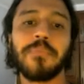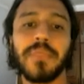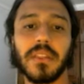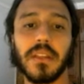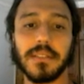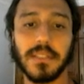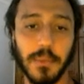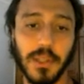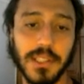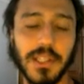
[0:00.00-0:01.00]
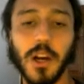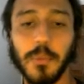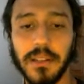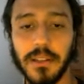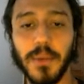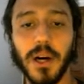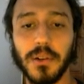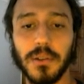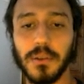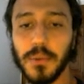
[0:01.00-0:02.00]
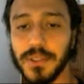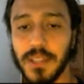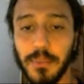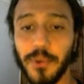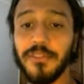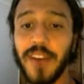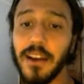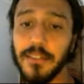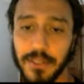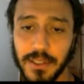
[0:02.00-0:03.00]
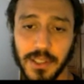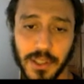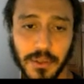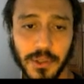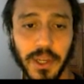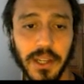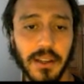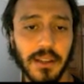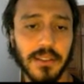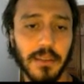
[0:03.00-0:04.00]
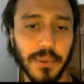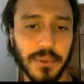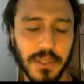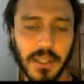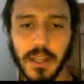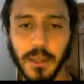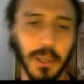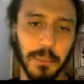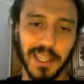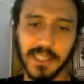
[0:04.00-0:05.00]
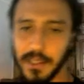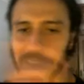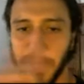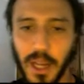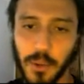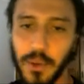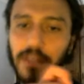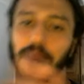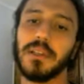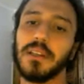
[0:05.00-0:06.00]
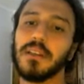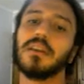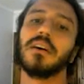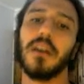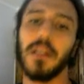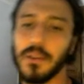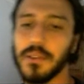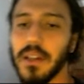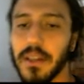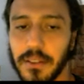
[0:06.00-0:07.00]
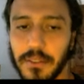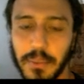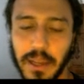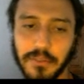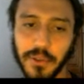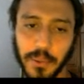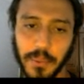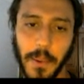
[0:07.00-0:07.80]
The simulation augmented model will sample 5 additional training examples by placing the block randomly along the length of the platform.